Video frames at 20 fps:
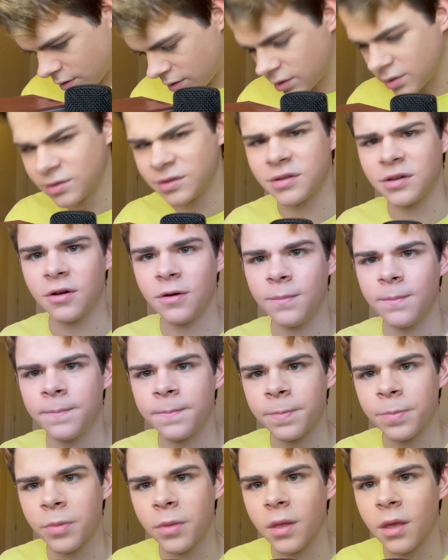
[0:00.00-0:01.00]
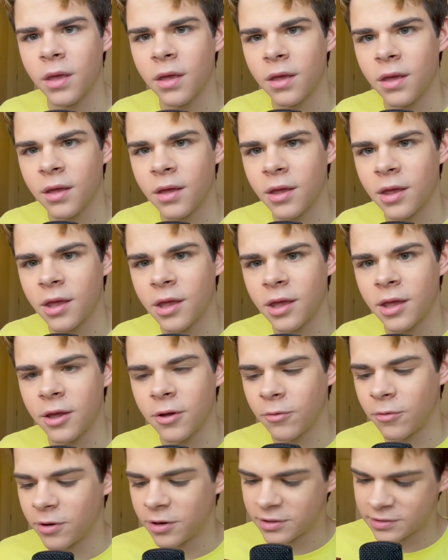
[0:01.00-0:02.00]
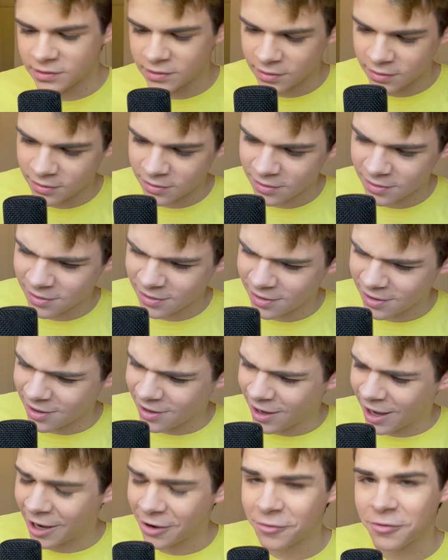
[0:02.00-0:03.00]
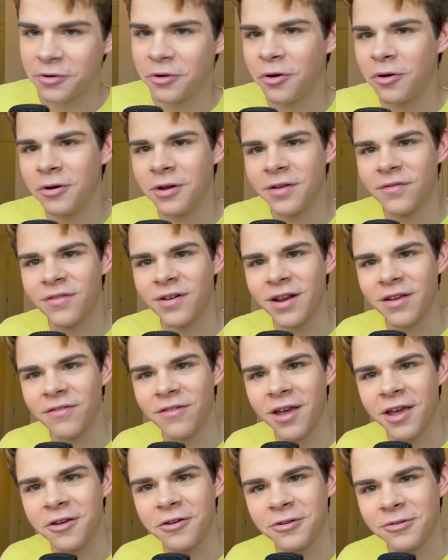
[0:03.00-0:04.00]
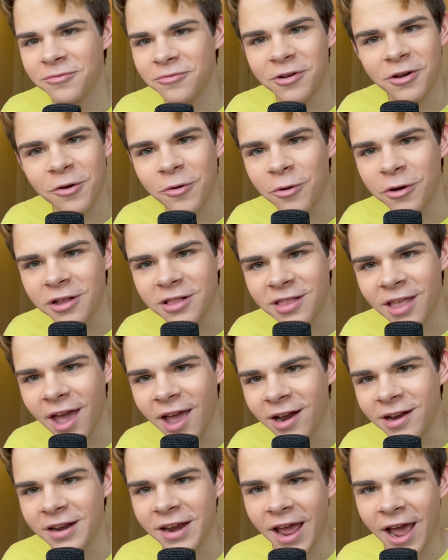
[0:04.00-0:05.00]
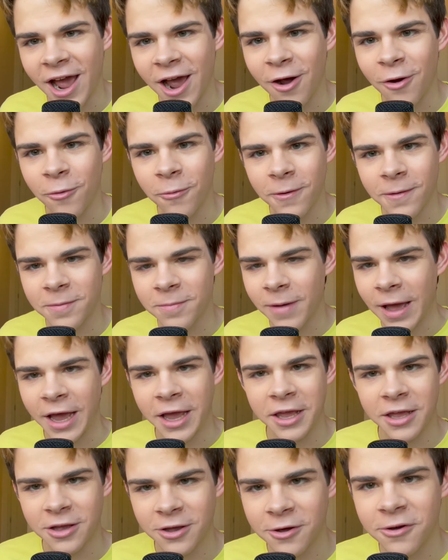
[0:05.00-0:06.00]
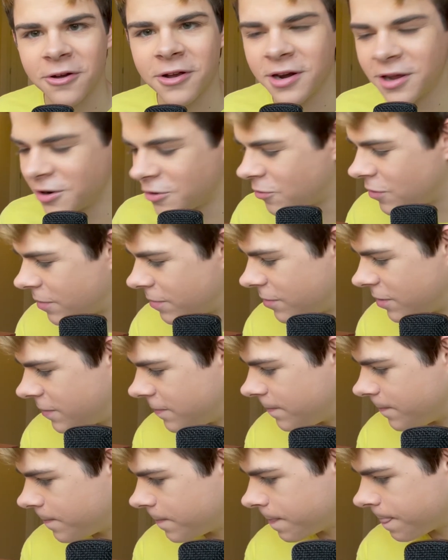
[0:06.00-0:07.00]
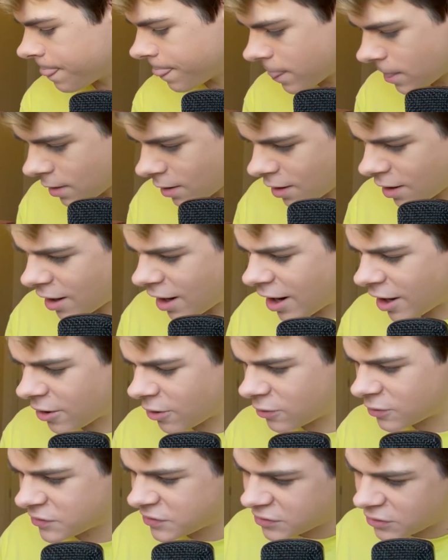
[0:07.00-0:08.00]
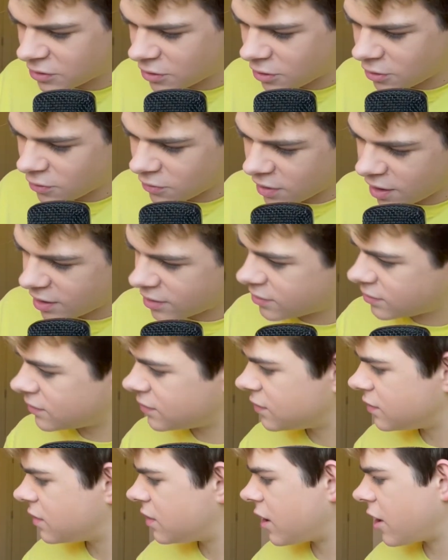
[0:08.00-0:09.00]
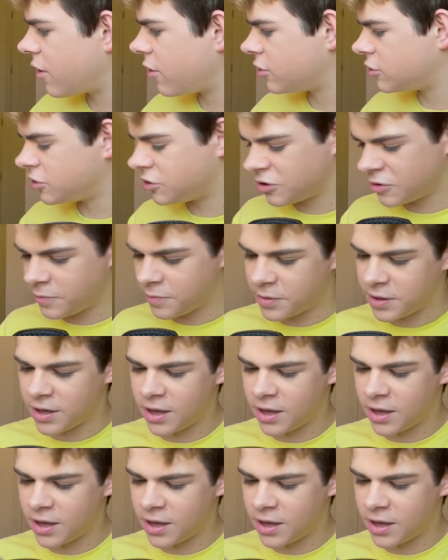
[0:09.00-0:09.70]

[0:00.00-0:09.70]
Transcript: So it was, I don't know even if I could record that now with my current equipment. I also know that there should be